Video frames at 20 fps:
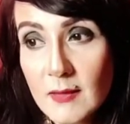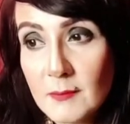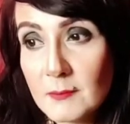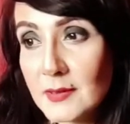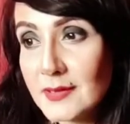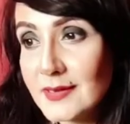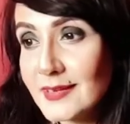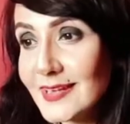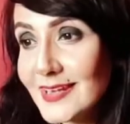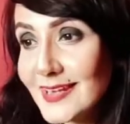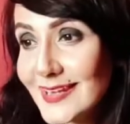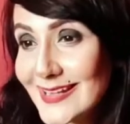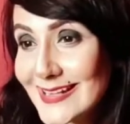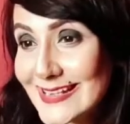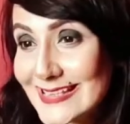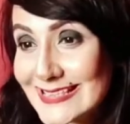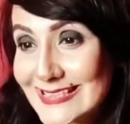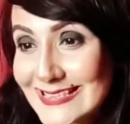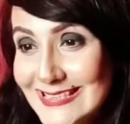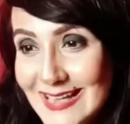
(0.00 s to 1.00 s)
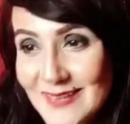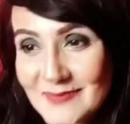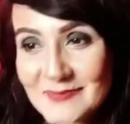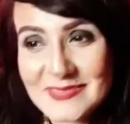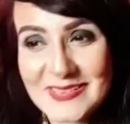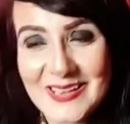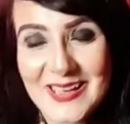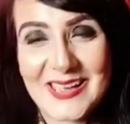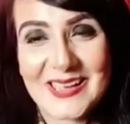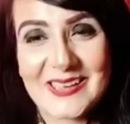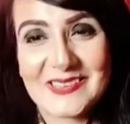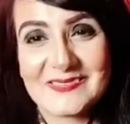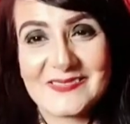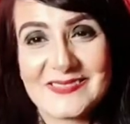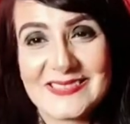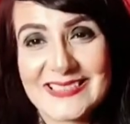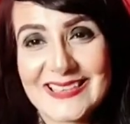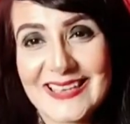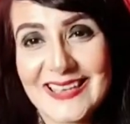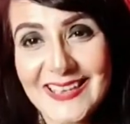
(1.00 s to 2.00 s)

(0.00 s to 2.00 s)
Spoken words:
but sometimes